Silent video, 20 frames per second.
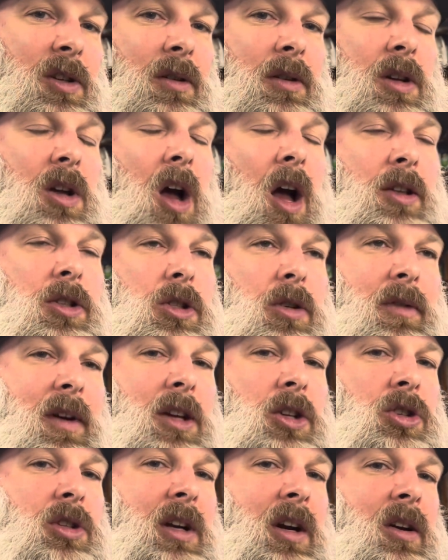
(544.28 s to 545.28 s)

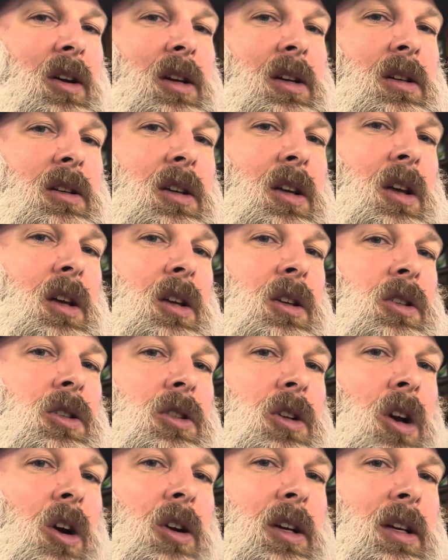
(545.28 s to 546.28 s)
Conservation Area,
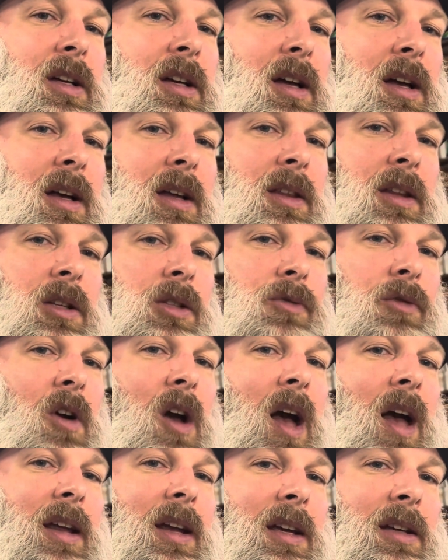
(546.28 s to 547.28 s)
starting this
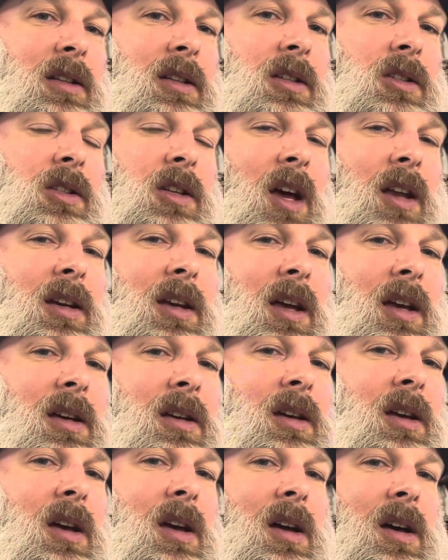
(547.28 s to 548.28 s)
Friday to Sunday.
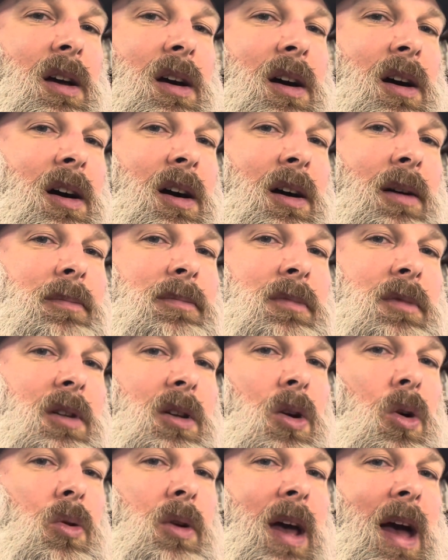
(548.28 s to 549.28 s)

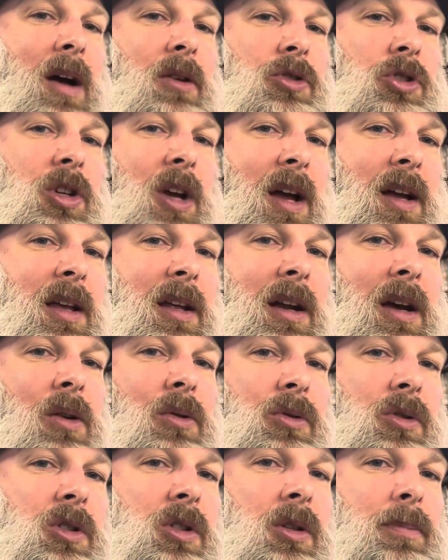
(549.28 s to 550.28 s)
Go down, check it
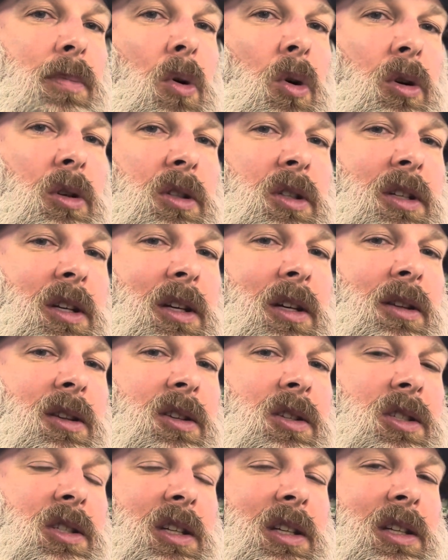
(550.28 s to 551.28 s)
out, support the
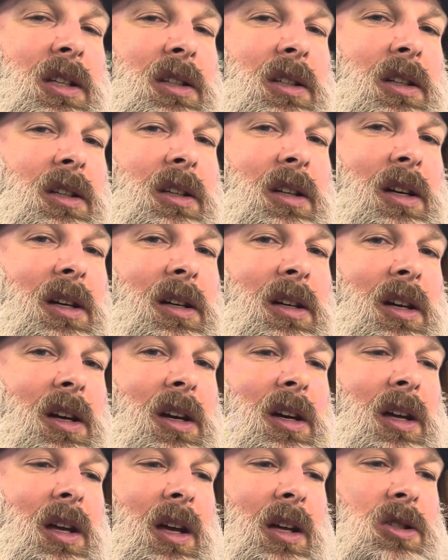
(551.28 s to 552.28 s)
scene, and
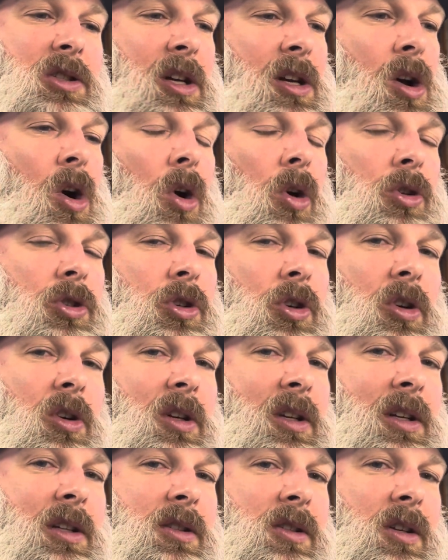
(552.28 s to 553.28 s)
it's a culture,
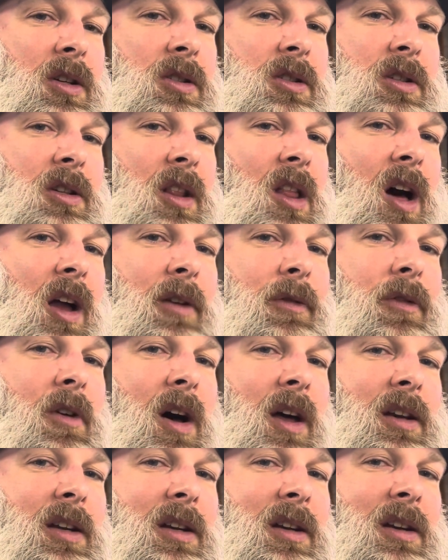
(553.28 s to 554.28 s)
and it's a lot of
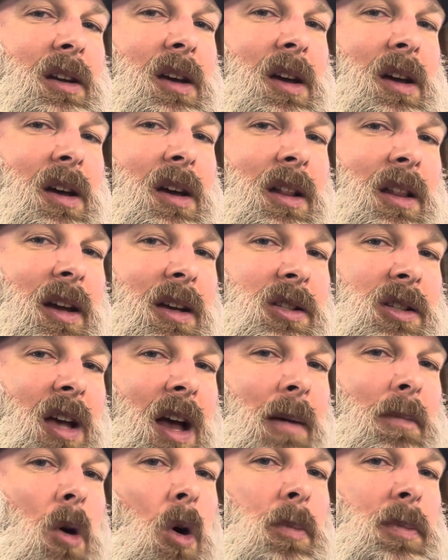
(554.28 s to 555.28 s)
fun. And like I say,
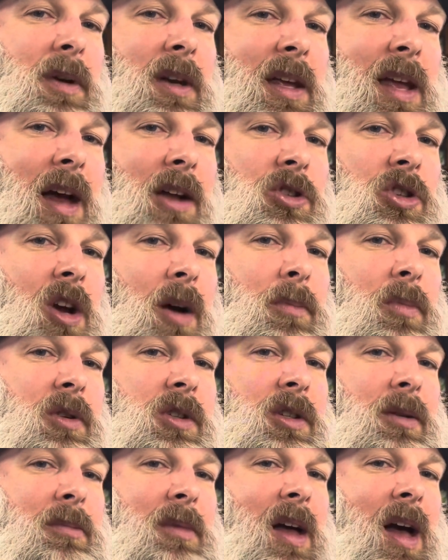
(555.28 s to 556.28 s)
I'm hoping to catch up with
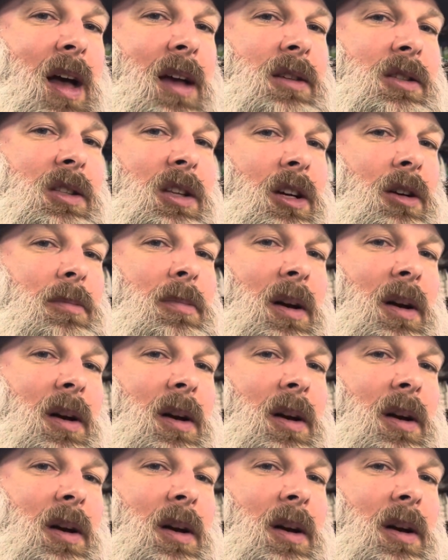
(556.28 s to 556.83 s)
some guys there.